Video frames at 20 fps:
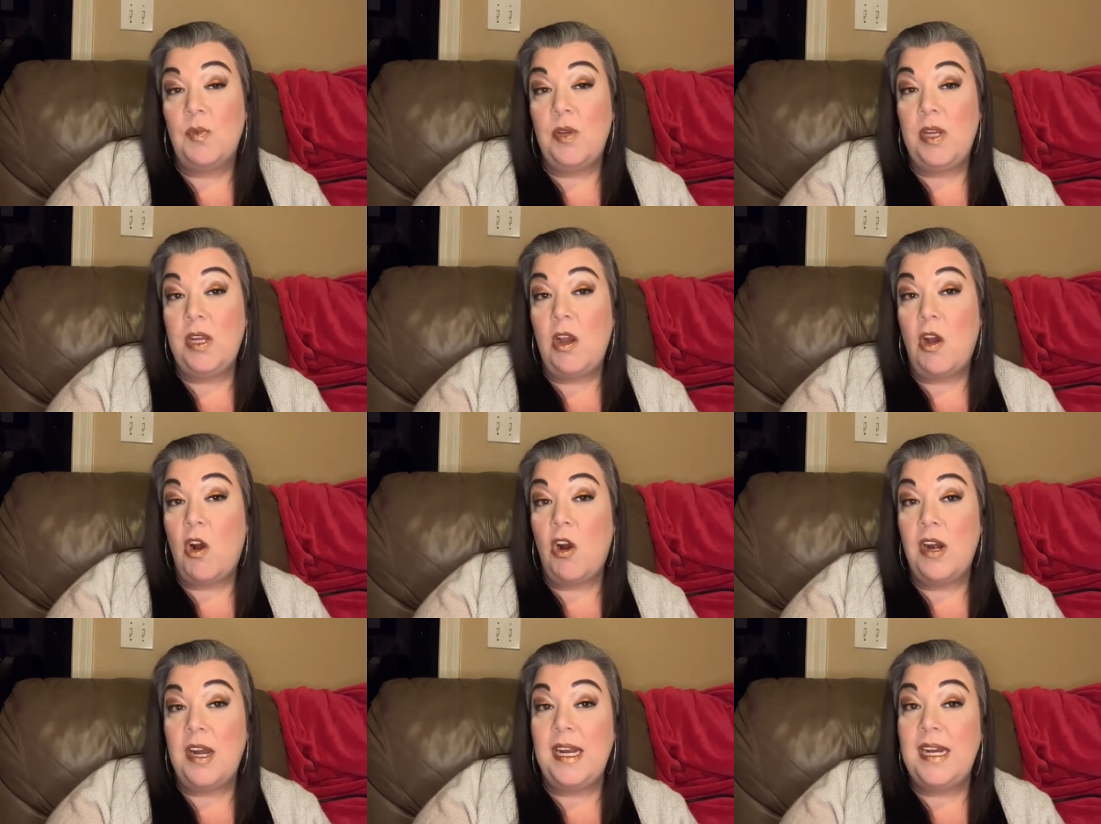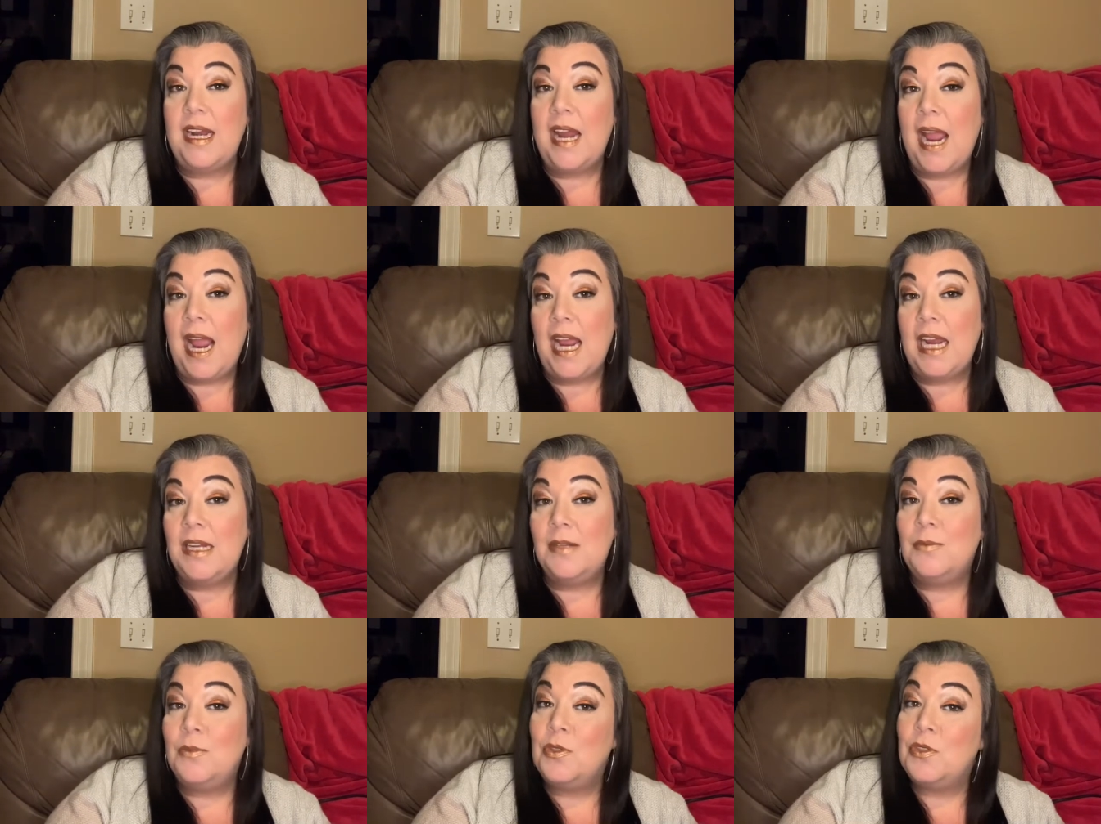regarding
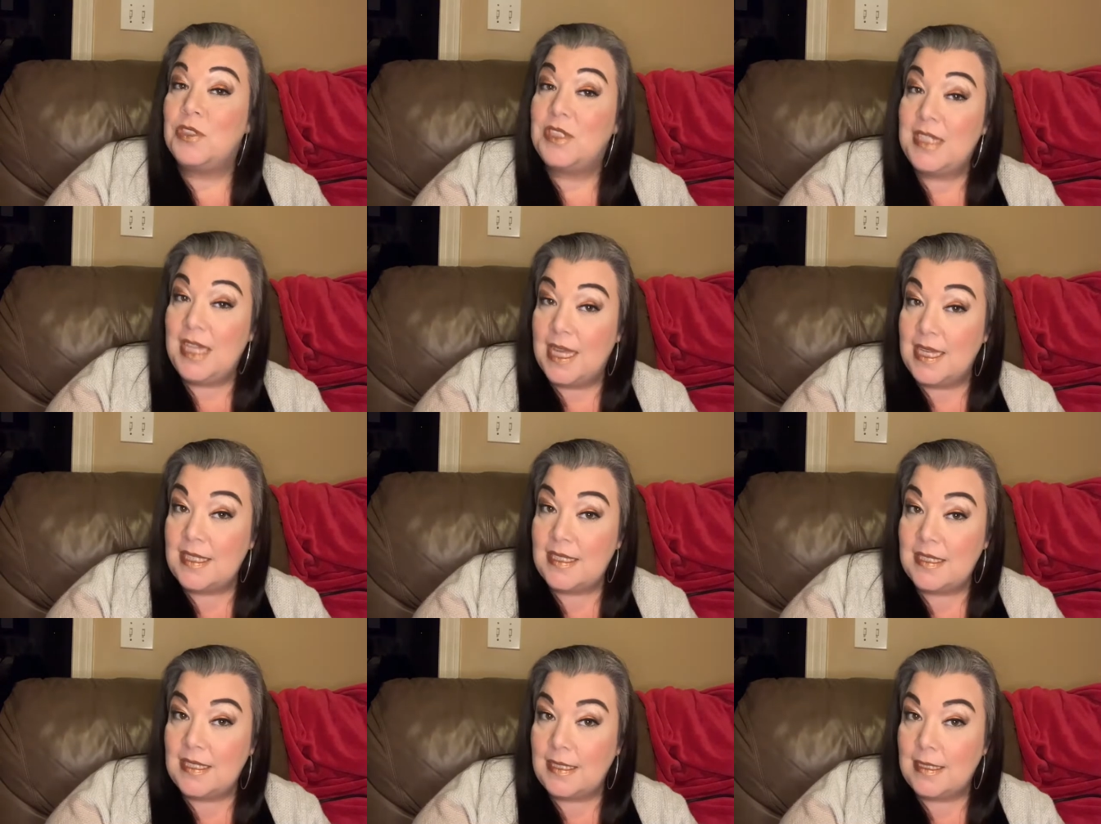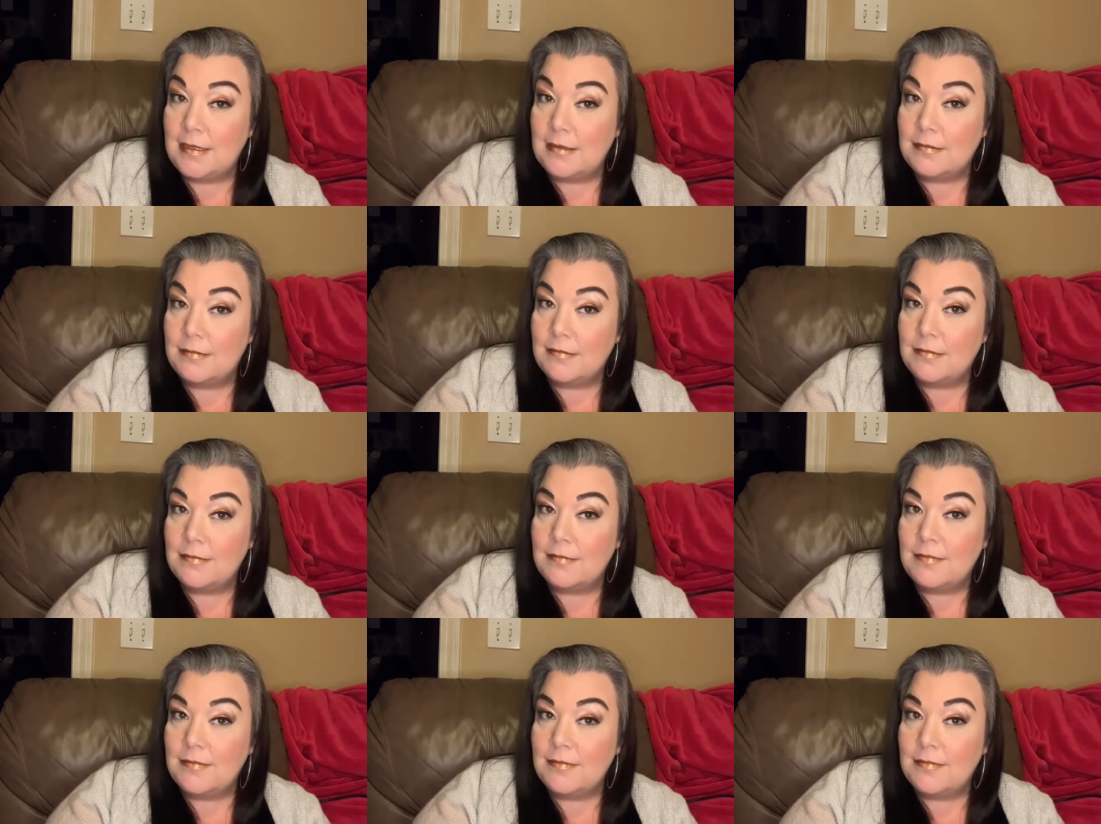animal testing.